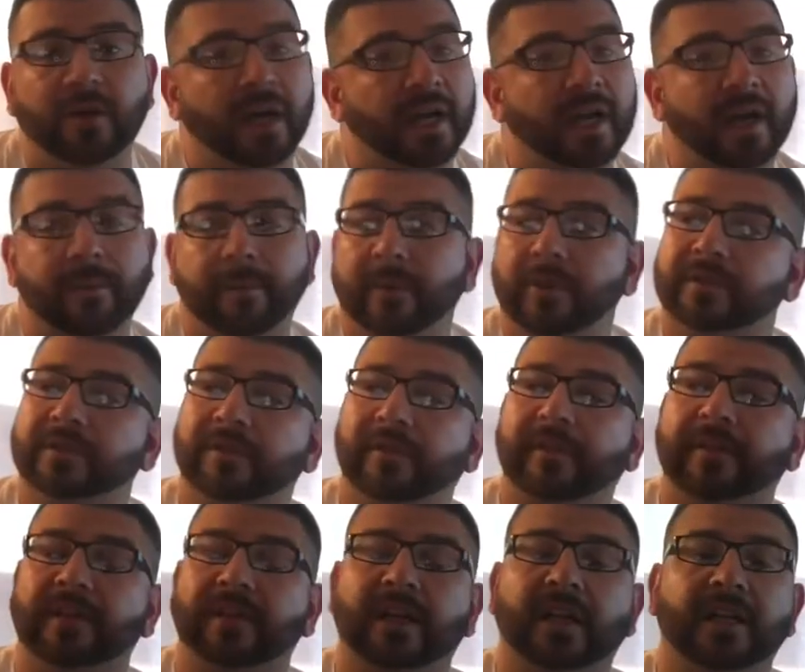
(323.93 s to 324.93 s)
I got most of
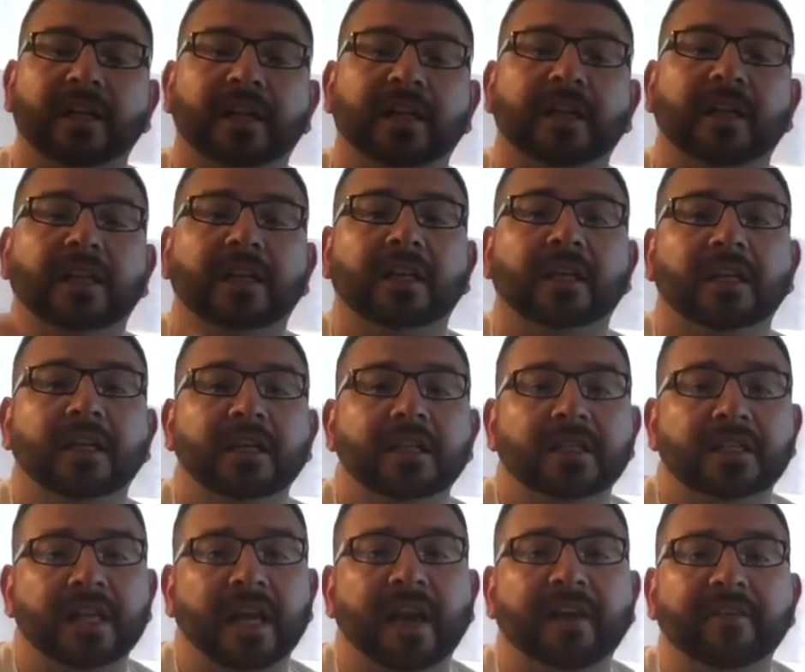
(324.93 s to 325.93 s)
everything I need
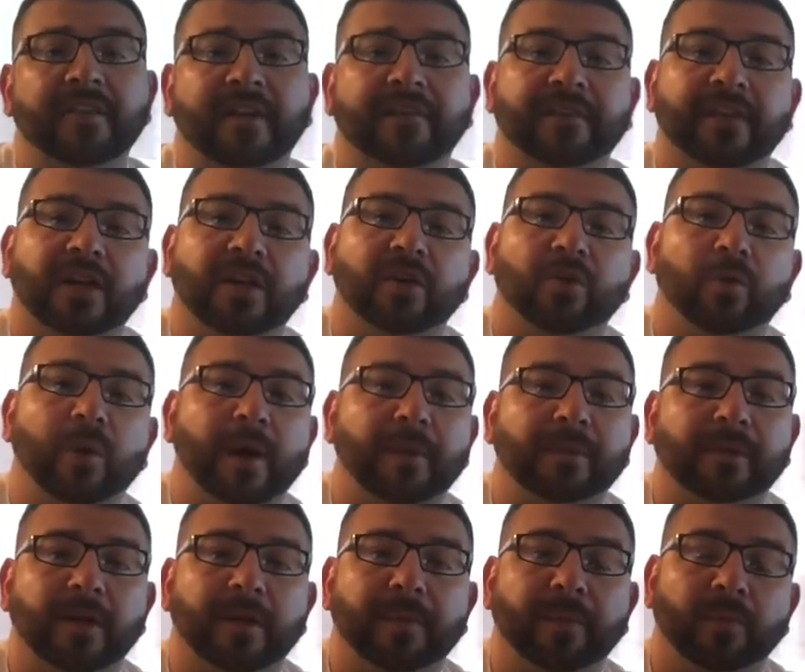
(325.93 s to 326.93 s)
to have that video
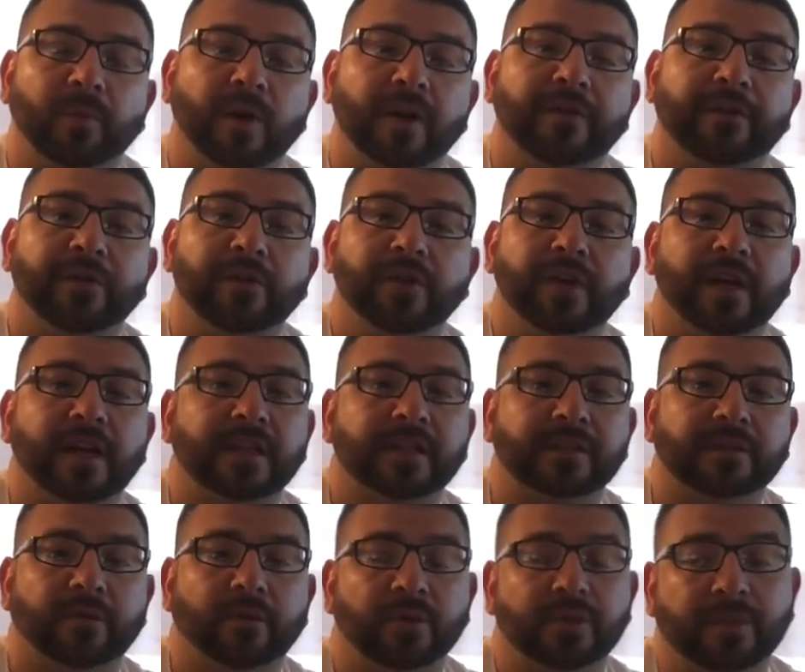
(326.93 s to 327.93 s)
wrapped up and ready for you
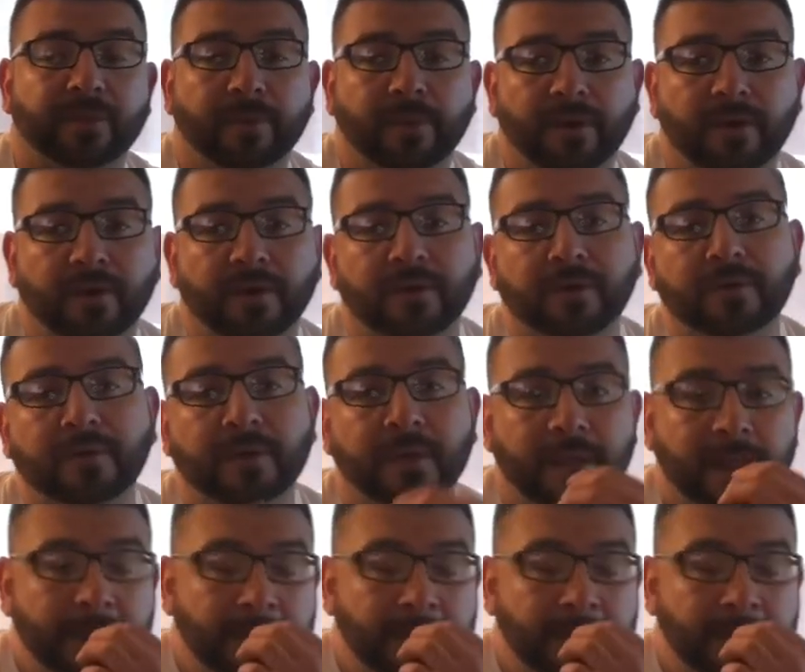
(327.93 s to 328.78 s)
guys for tomorrow.